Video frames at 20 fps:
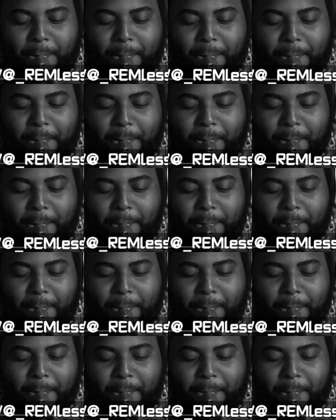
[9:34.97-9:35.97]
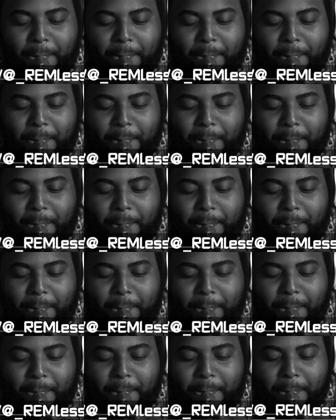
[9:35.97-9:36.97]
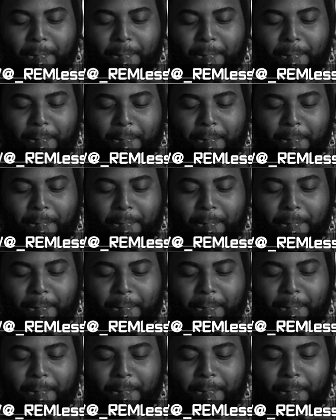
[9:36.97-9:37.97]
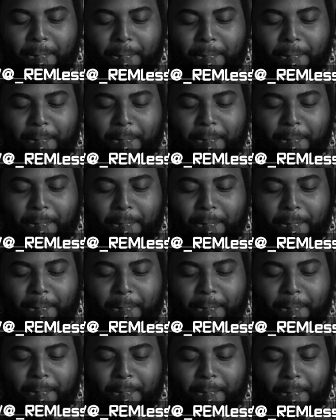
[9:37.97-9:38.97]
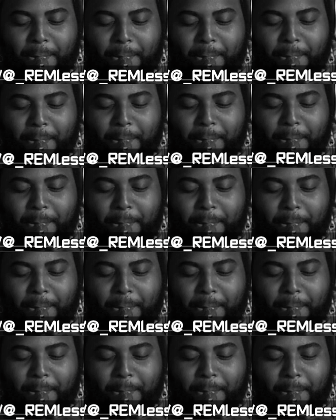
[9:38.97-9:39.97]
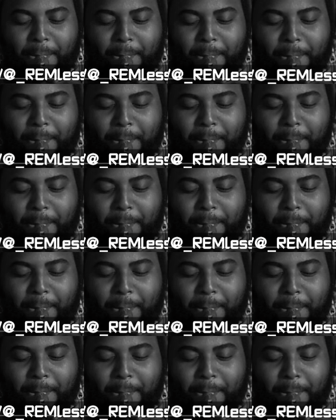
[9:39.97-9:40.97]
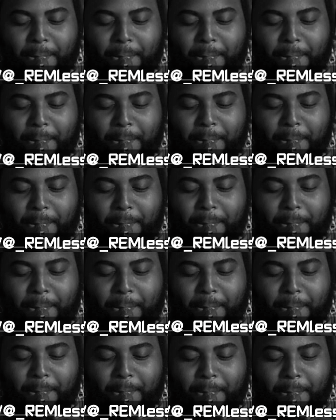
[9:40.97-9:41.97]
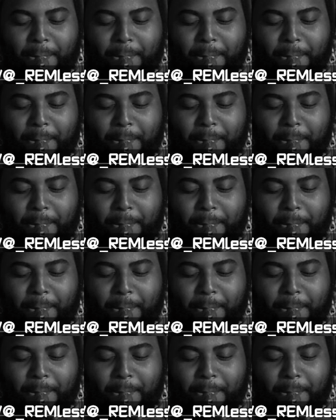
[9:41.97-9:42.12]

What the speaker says: No words are spoken by the person on screen.